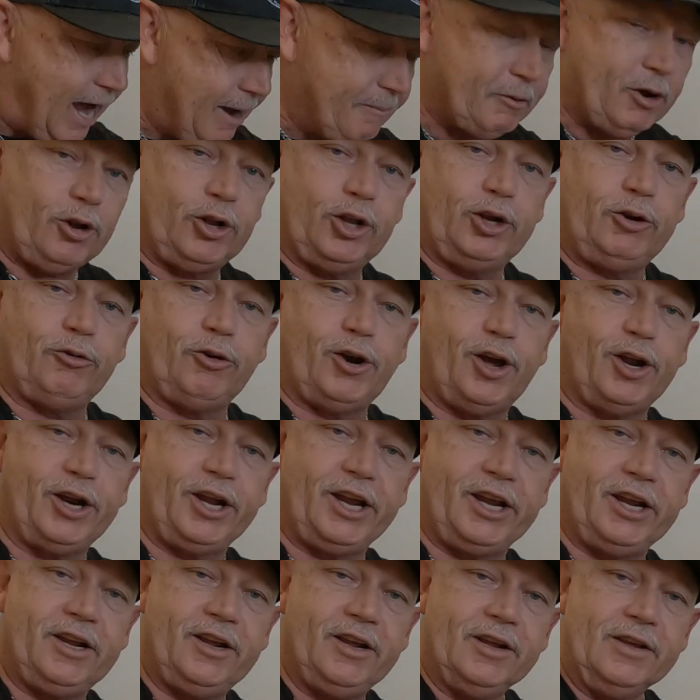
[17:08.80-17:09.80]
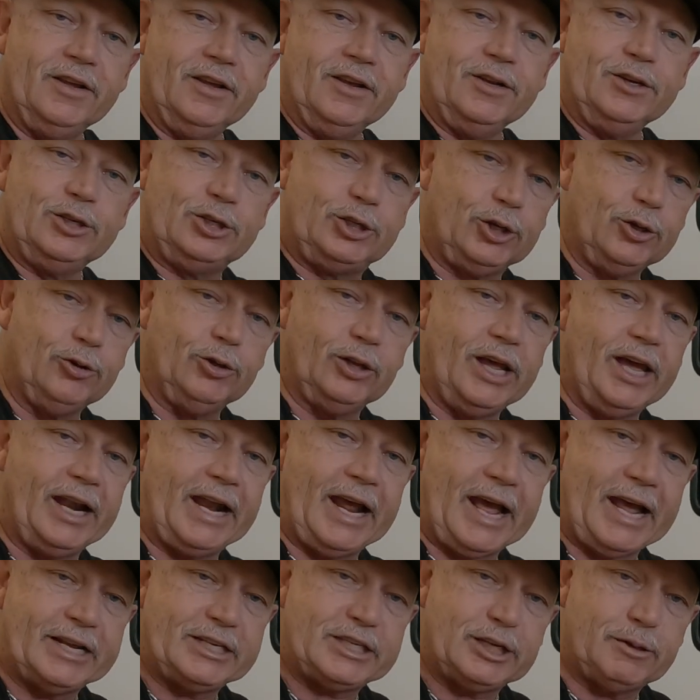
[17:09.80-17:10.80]
I'm only running 2
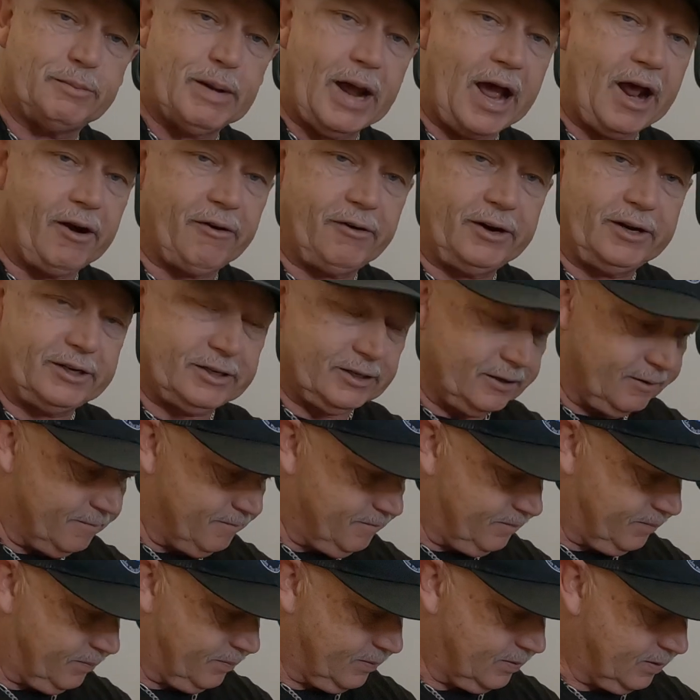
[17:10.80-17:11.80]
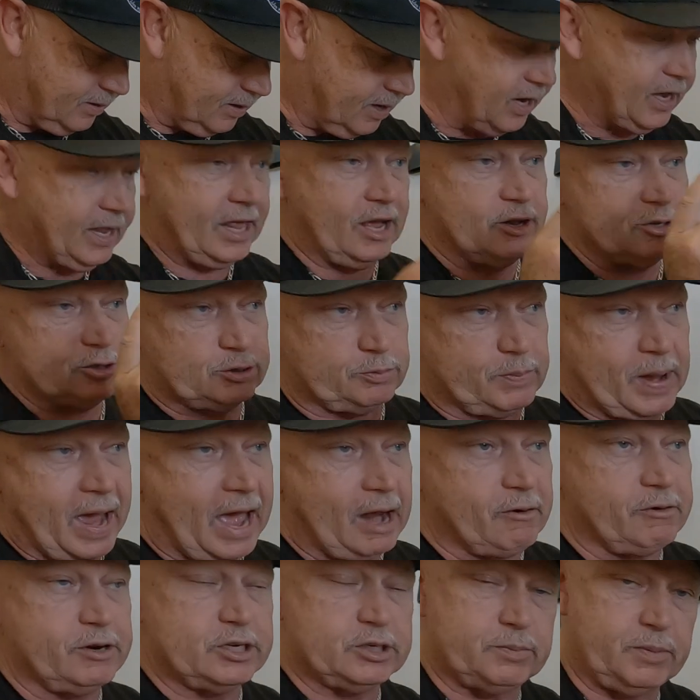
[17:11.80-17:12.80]
lead acid batteries, and those
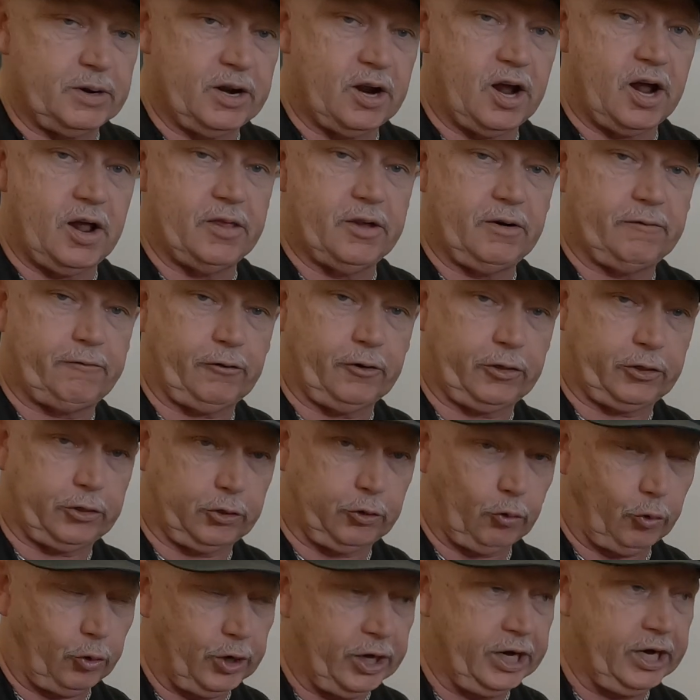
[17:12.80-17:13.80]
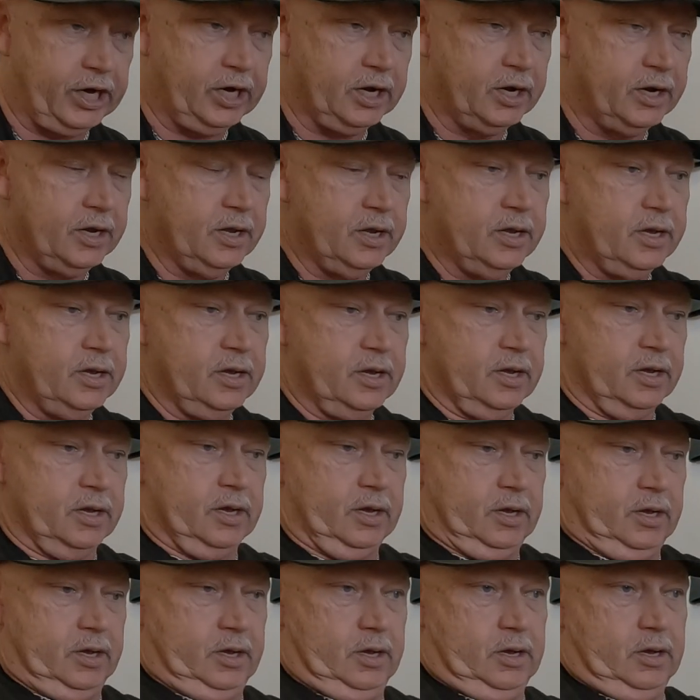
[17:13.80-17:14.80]
batteries have been on there for three
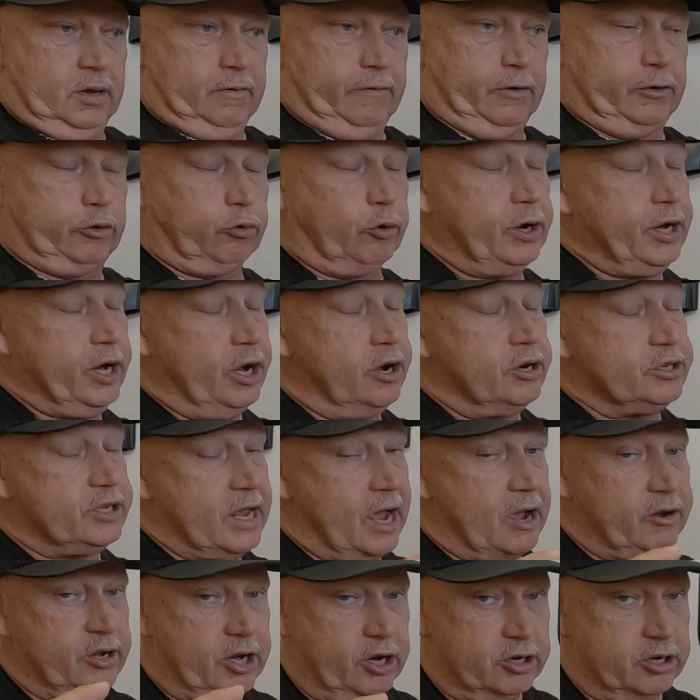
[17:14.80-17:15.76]
years now.